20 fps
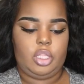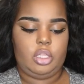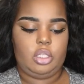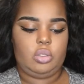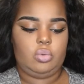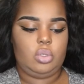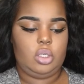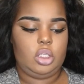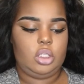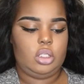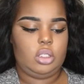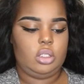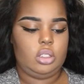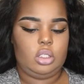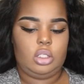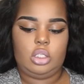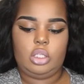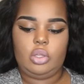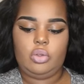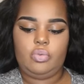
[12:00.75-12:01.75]
this one is in
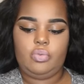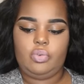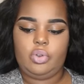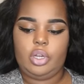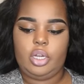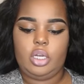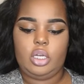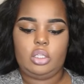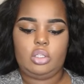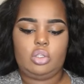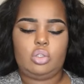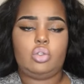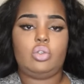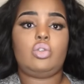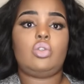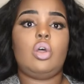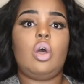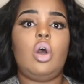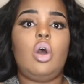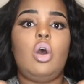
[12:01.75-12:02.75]
silver, and it's
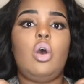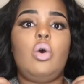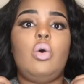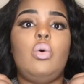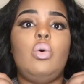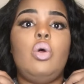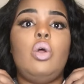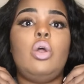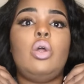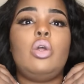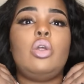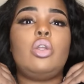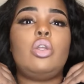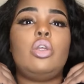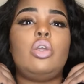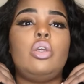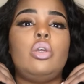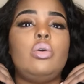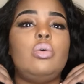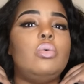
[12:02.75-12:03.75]
so
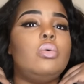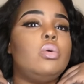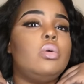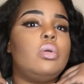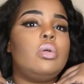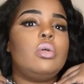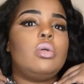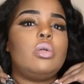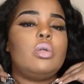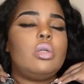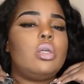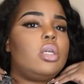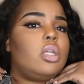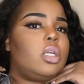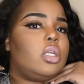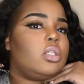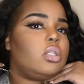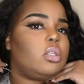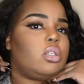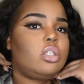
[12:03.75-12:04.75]
cute. It
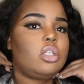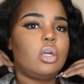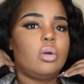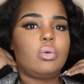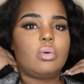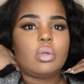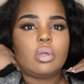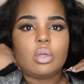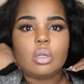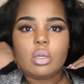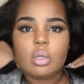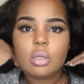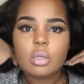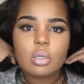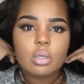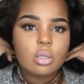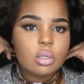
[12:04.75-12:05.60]
is a choker.